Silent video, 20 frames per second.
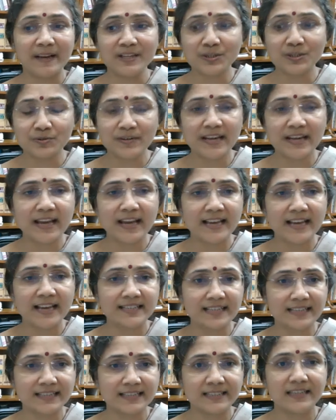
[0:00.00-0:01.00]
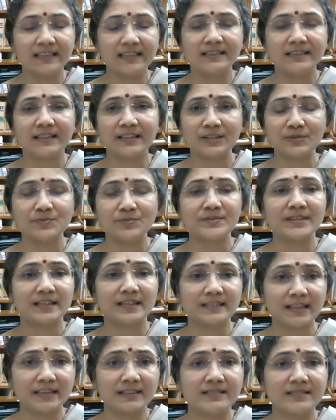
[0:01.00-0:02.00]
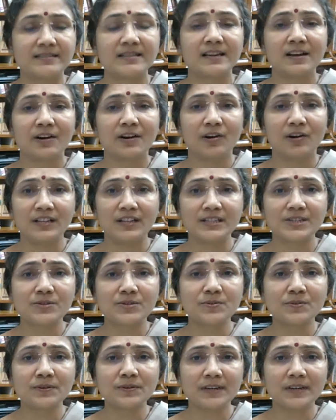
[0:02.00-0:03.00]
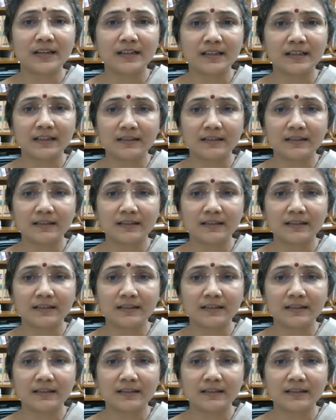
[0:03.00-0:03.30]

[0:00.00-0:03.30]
And today, as I see in the news, that there is also